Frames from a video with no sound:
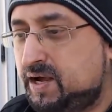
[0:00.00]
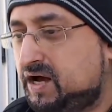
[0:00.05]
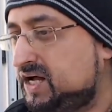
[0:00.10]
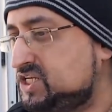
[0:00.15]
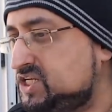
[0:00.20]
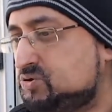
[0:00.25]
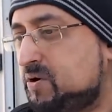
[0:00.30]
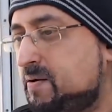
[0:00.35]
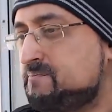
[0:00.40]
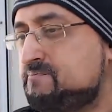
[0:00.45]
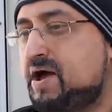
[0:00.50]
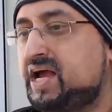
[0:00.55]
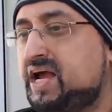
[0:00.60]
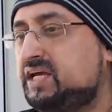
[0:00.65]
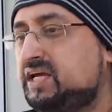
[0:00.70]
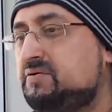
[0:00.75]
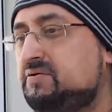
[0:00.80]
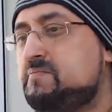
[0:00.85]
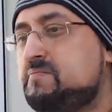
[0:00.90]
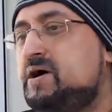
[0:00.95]
I just went back
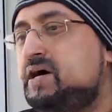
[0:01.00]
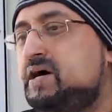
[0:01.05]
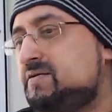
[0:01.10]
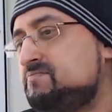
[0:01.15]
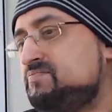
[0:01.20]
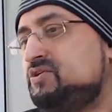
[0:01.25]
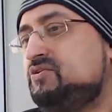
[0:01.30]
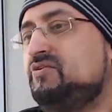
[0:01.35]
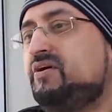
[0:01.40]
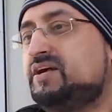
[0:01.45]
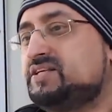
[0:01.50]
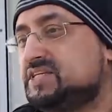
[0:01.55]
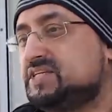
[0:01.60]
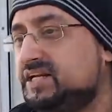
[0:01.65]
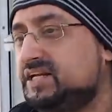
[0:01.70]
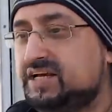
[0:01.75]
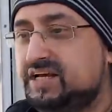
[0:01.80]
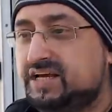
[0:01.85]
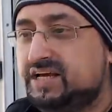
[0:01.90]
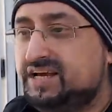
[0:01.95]
in with my computer. I
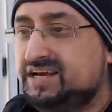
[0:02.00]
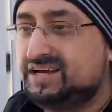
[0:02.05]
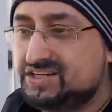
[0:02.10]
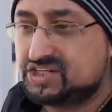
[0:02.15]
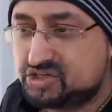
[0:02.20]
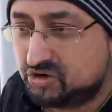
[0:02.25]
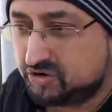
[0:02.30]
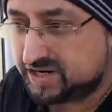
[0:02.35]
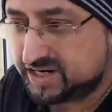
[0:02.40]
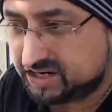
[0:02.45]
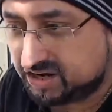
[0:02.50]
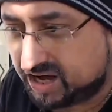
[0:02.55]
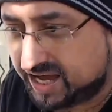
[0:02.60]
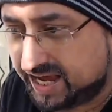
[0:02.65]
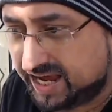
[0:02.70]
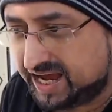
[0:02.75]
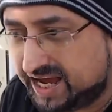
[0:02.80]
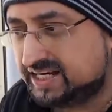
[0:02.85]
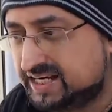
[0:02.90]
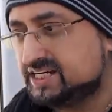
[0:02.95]
said, sorry,
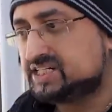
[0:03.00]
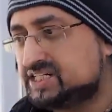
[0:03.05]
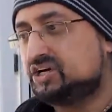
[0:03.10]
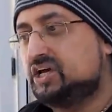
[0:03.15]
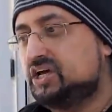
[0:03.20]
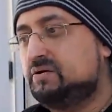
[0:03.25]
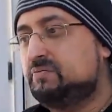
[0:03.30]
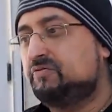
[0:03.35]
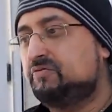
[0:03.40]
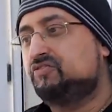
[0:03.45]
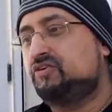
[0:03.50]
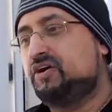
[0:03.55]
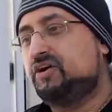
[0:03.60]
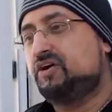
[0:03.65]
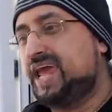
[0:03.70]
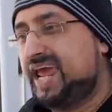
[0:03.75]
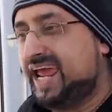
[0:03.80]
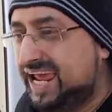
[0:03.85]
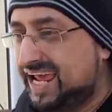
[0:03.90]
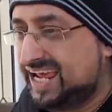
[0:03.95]
guy, I didn't tell you
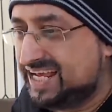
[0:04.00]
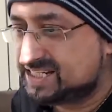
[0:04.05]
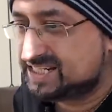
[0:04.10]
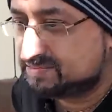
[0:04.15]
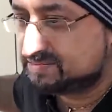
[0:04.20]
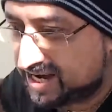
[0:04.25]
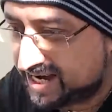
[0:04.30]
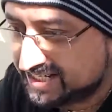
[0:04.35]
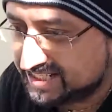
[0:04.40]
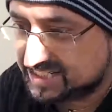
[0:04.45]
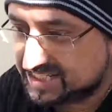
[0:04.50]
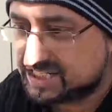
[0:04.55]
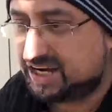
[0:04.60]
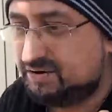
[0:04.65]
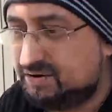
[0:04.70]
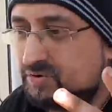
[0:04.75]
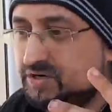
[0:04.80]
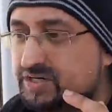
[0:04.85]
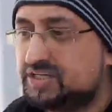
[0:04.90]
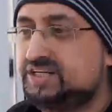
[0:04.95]
before. Here's my
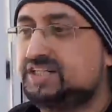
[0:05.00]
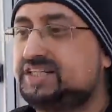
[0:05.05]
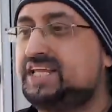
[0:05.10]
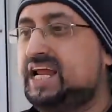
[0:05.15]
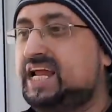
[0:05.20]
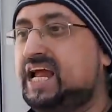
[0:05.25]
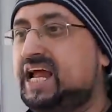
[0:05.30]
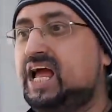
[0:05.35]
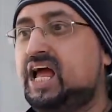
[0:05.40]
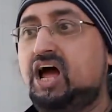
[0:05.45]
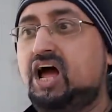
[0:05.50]
design. What do you think?